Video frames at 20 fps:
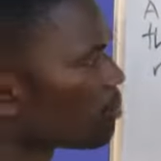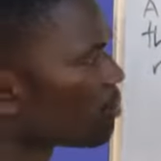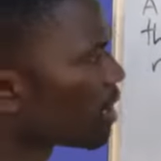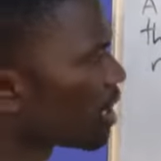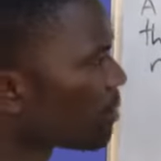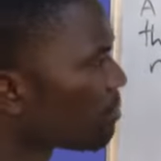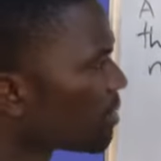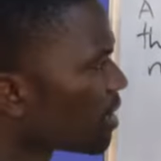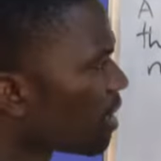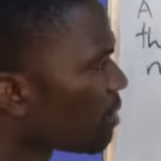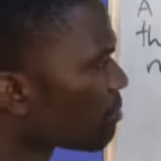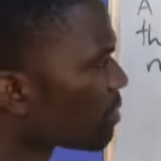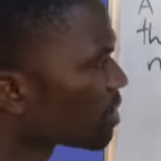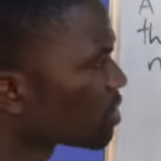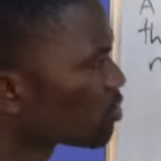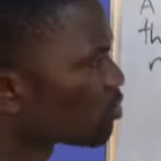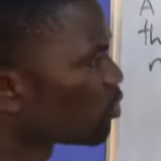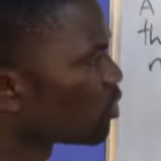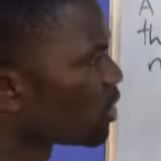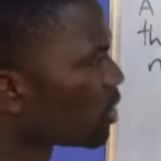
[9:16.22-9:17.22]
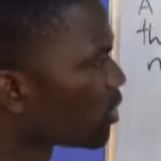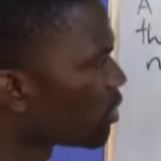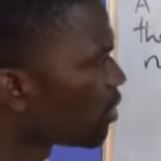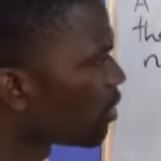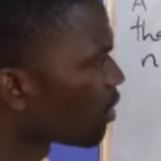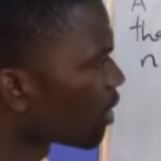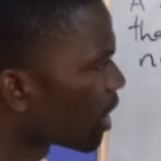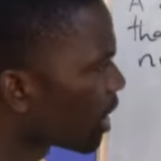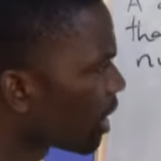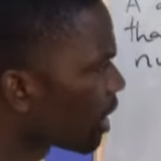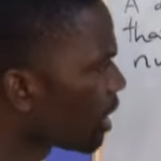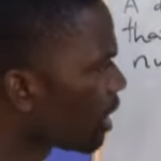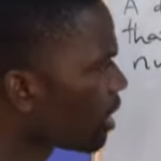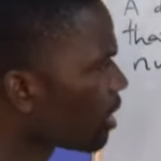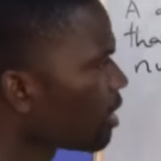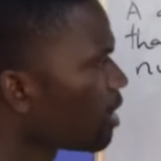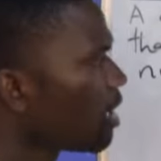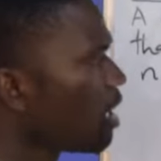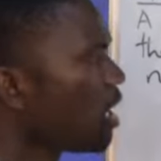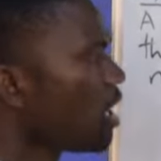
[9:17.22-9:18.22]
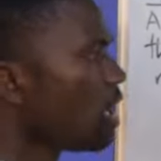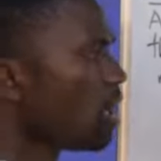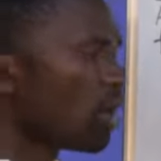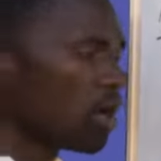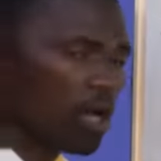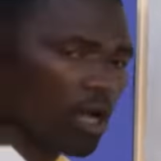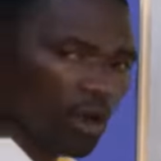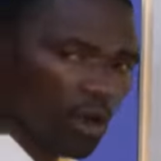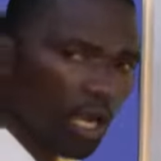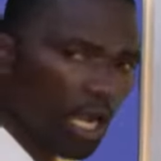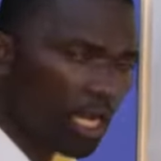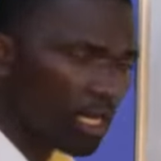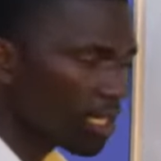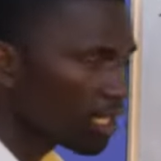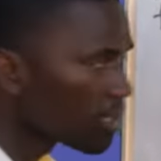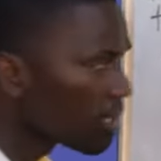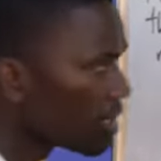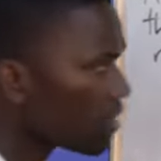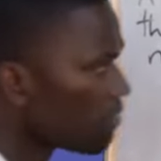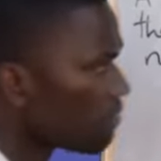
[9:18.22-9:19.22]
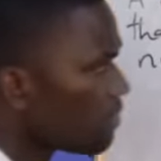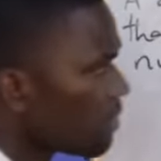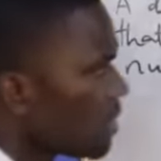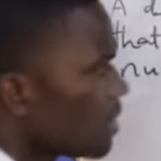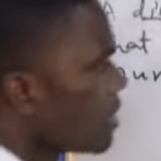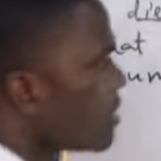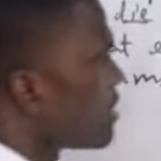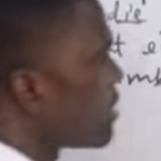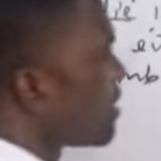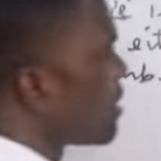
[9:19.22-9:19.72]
prime numbers will occur. Another event